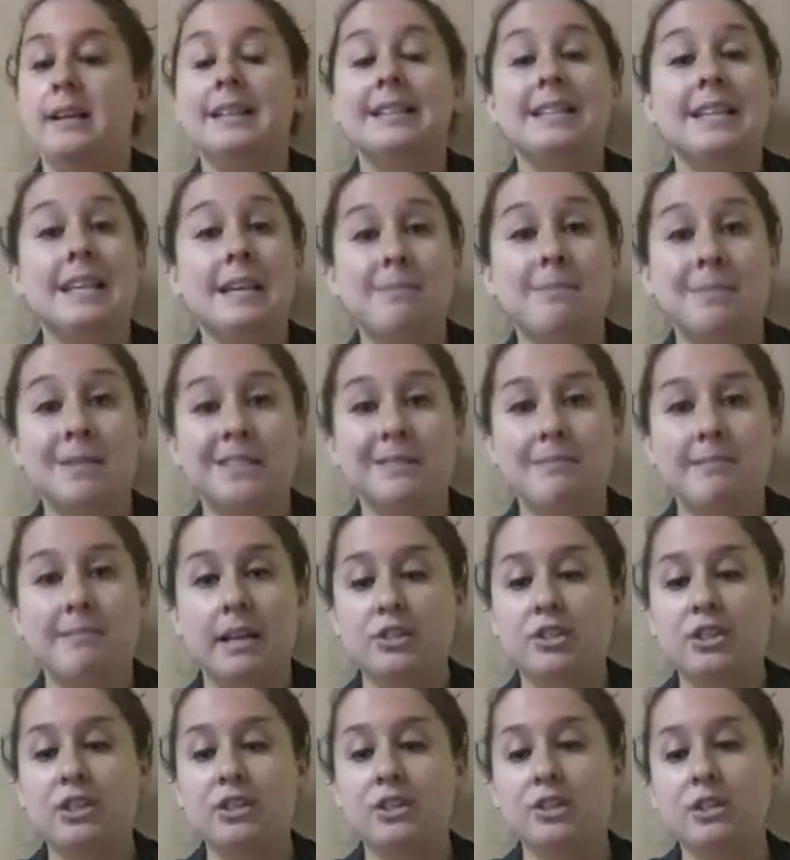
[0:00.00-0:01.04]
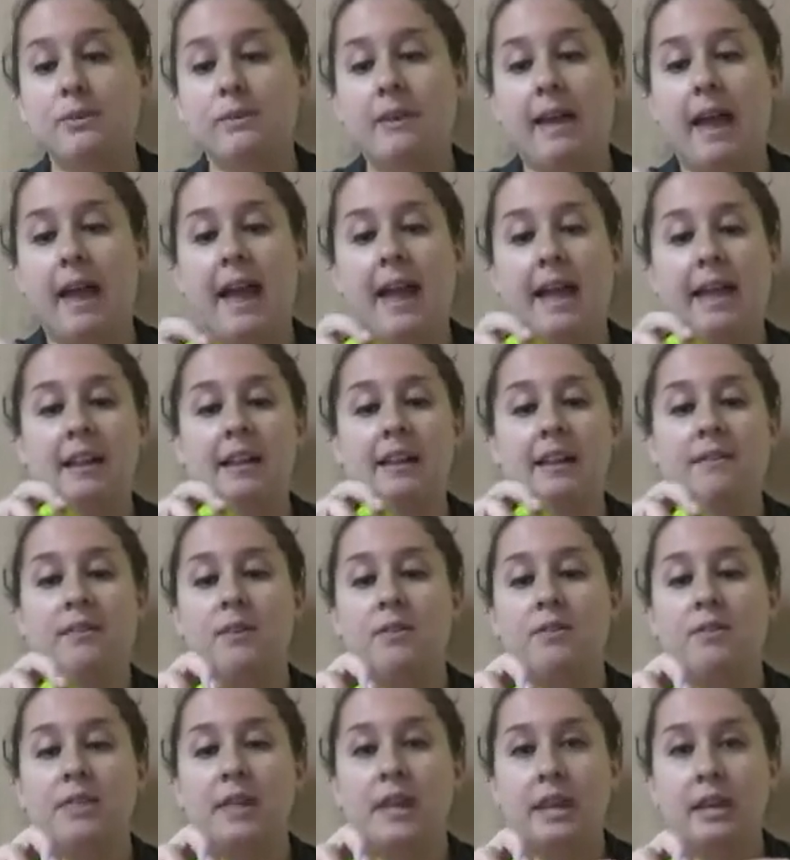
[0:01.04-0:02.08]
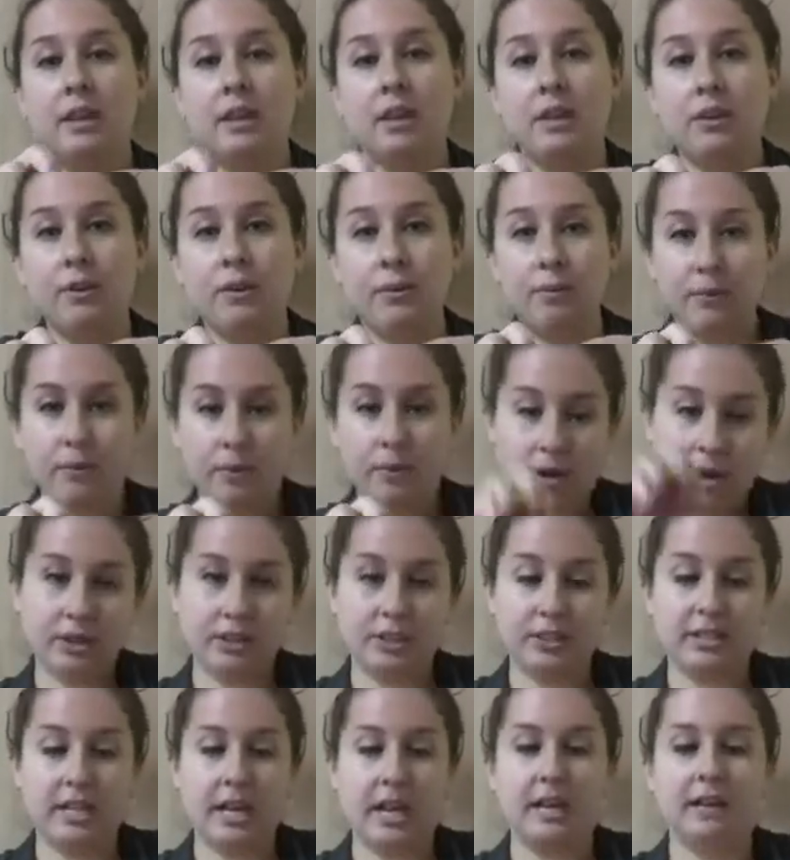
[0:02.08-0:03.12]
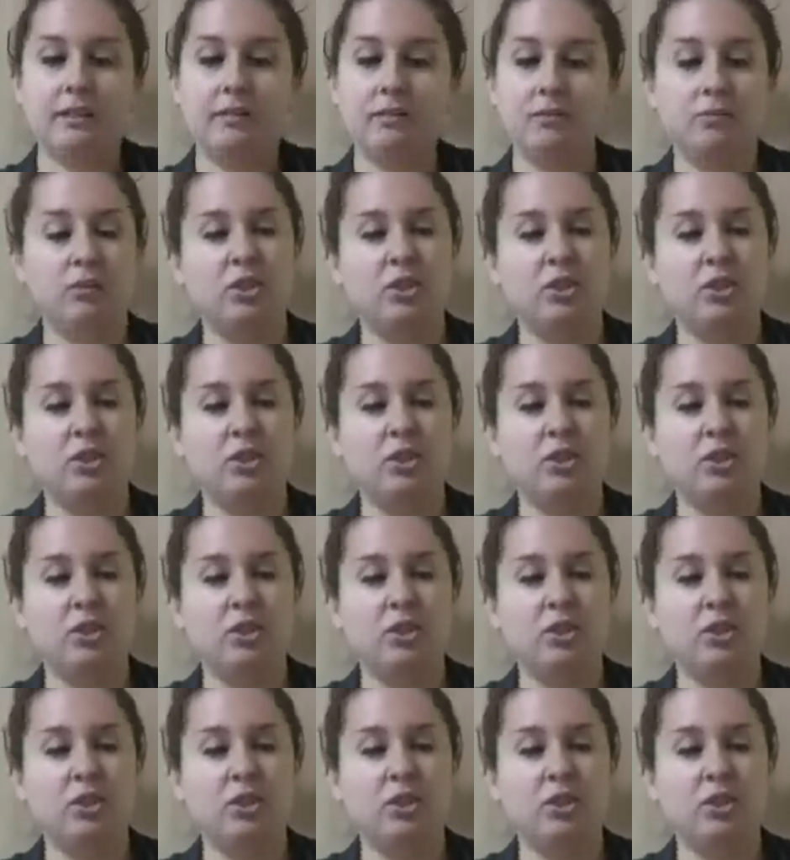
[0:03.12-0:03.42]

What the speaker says: Tape as much as you can. If you think you are done,